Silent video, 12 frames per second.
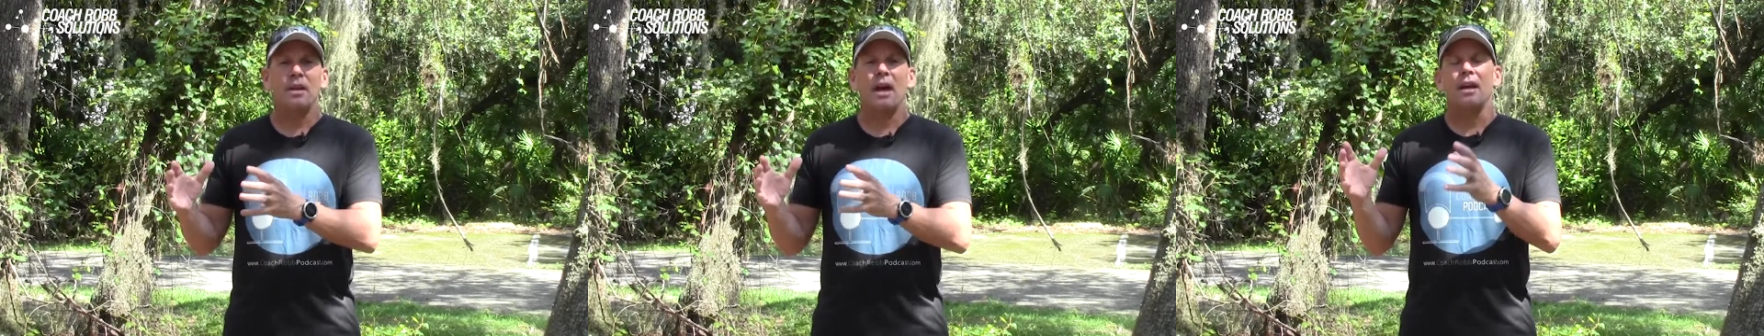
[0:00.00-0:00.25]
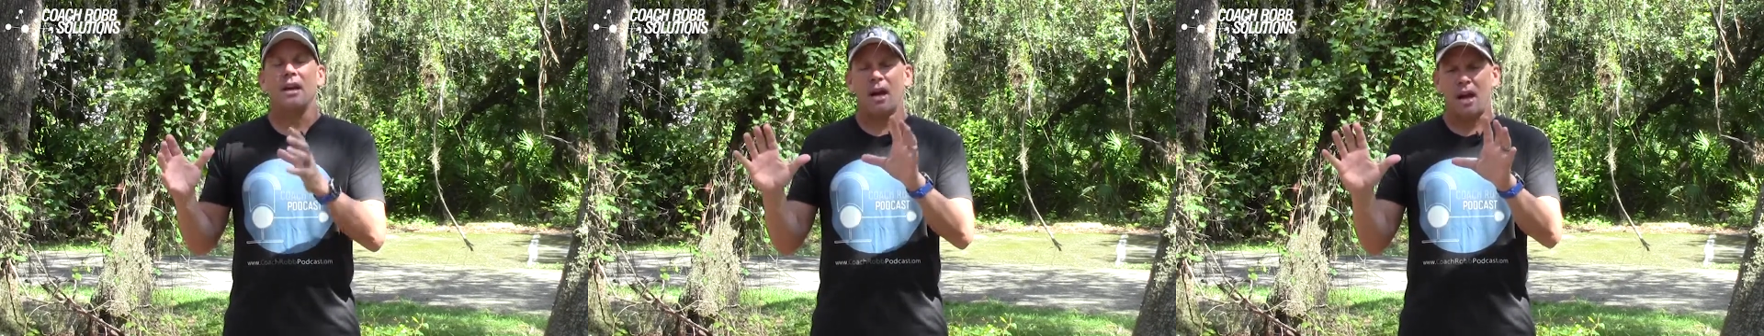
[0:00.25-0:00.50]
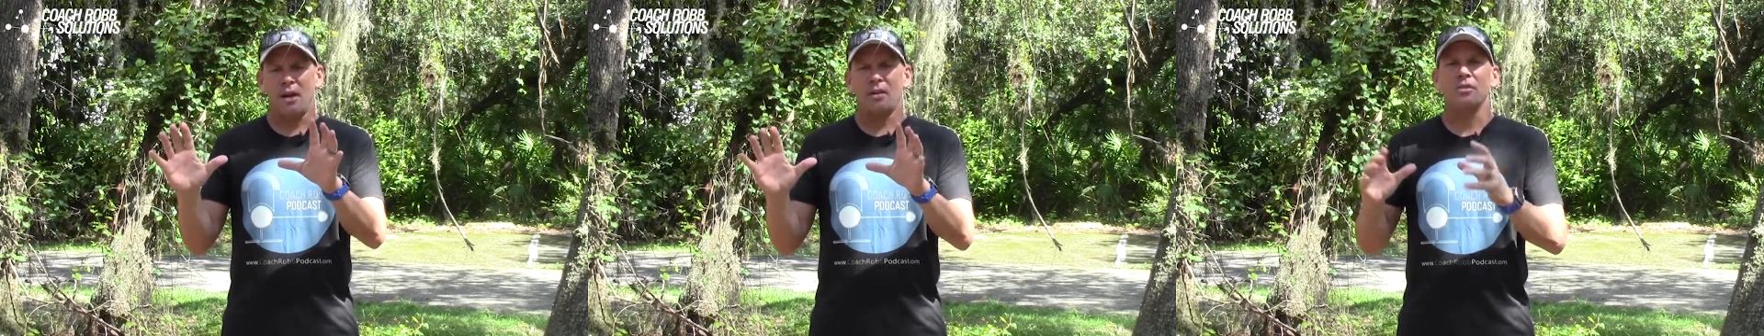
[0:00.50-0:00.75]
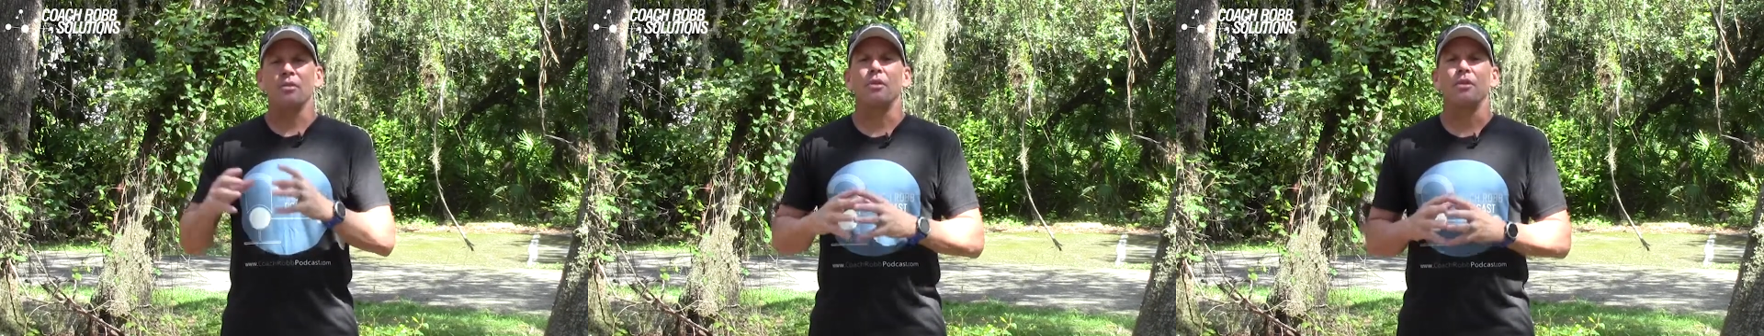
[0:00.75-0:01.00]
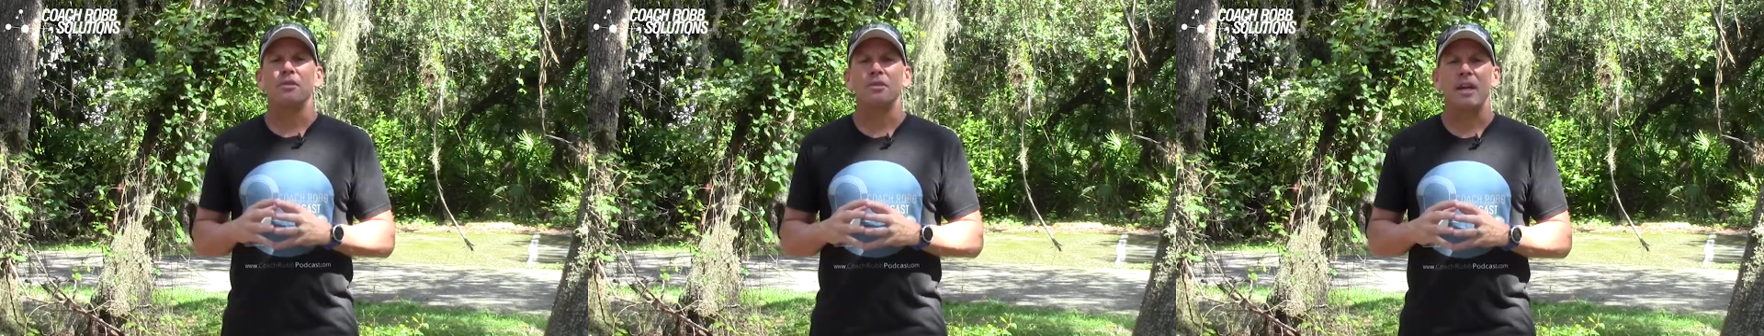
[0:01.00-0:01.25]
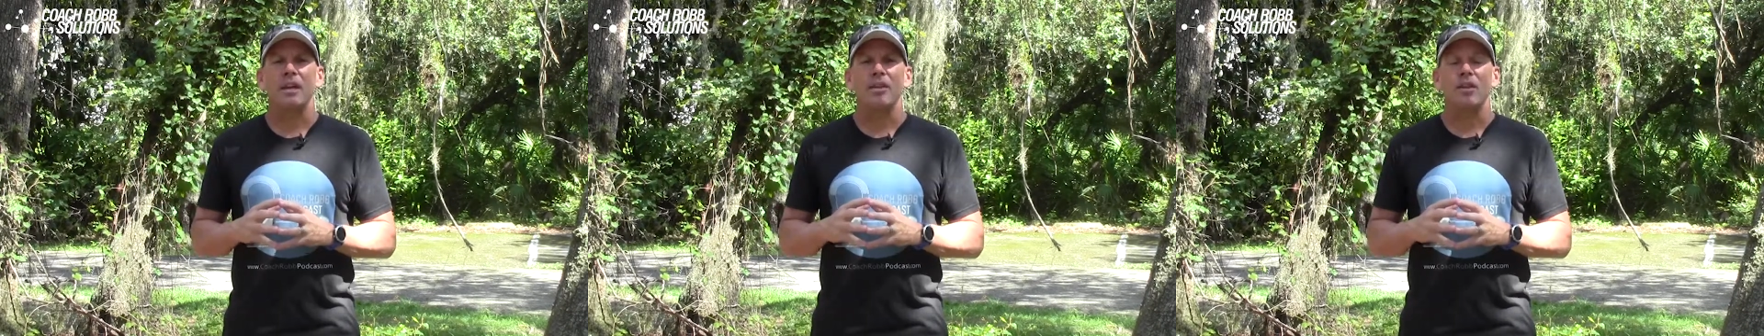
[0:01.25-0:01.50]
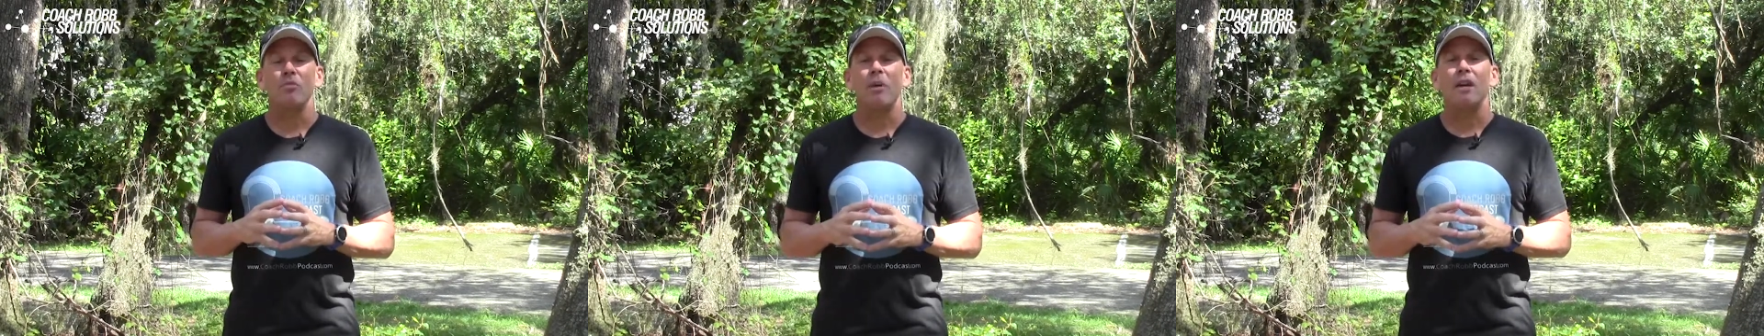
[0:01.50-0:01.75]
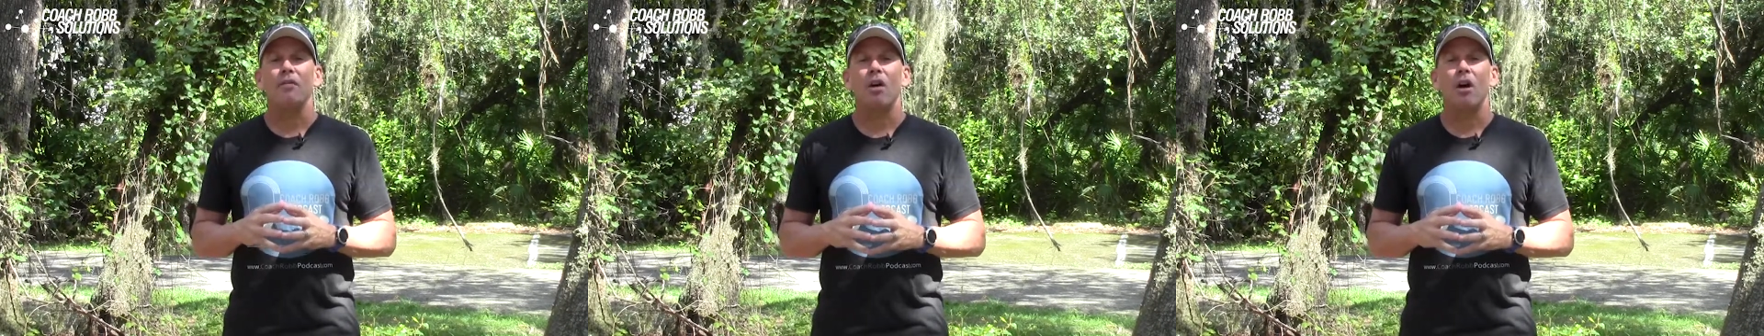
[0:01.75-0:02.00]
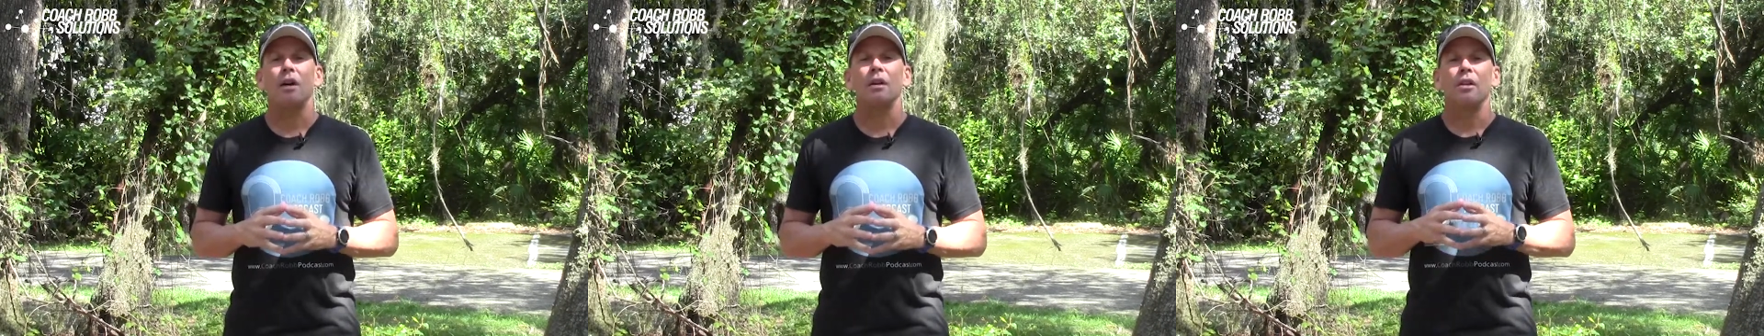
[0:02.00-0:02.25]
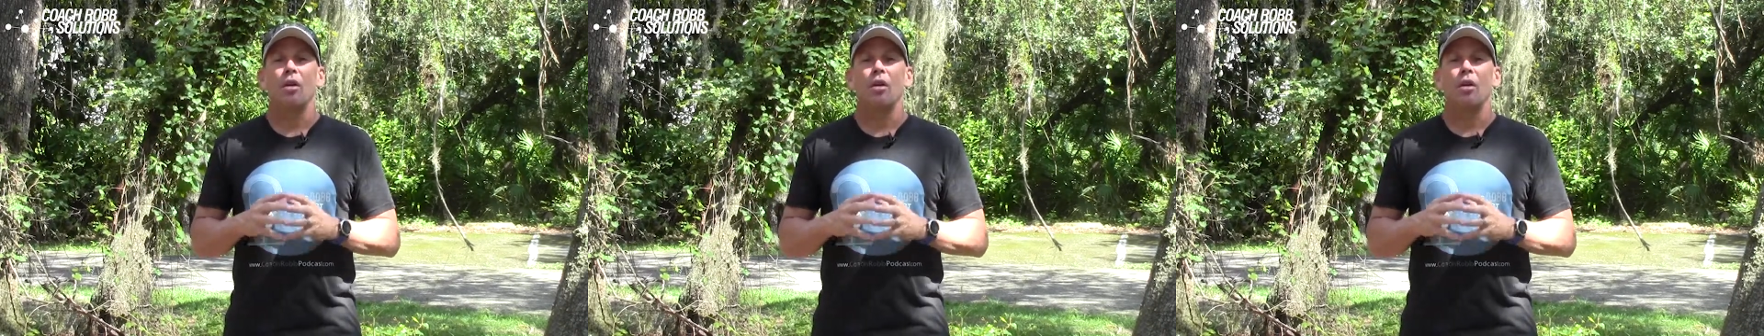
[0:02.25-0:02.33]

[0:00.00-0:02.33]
And I also understand that you may have gone